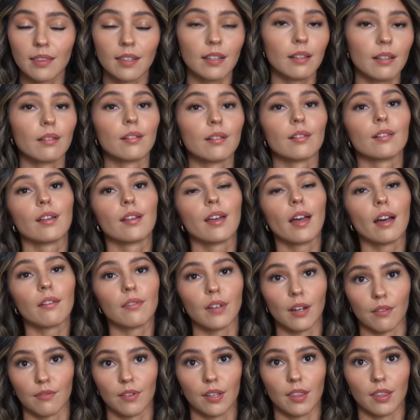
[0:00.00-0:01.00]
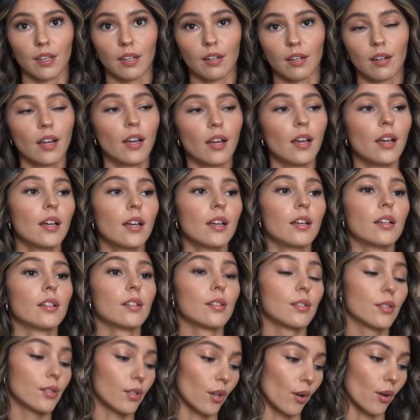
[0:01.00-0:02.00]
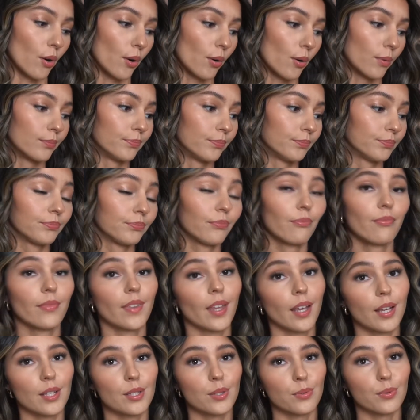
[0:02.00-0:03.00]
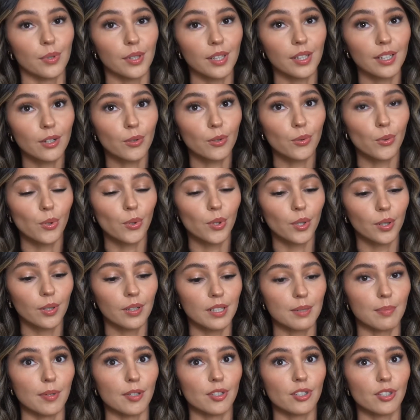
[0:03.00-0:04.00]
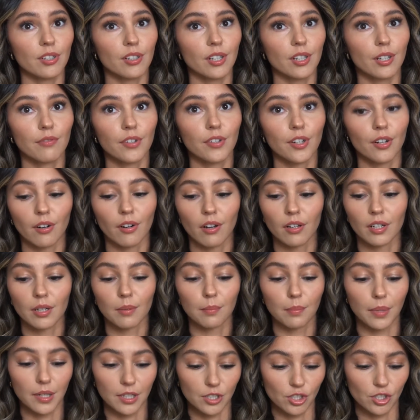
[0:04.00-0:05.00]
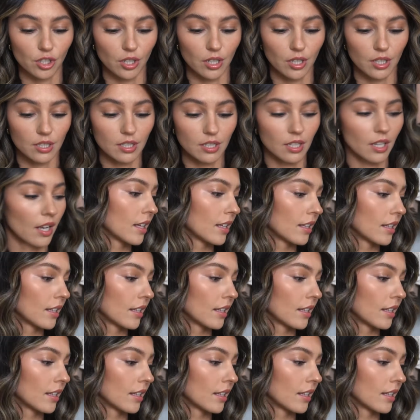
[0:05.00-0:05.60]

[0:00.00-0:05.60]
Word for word: They literally have everything, so it's really cool, especially if you're on a budget.